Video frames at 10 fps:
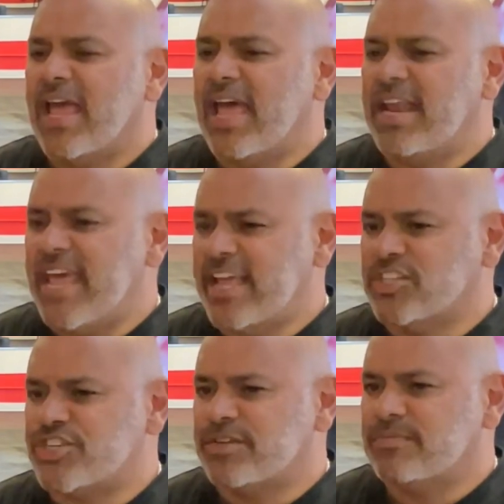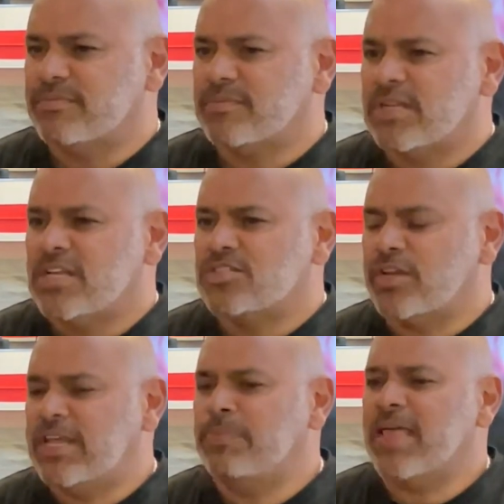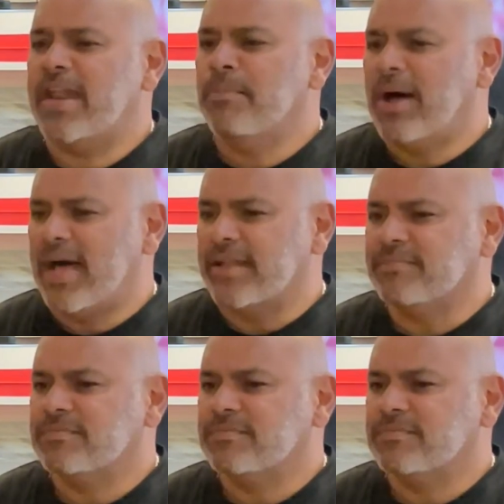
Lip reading: and age. So keep that in mind.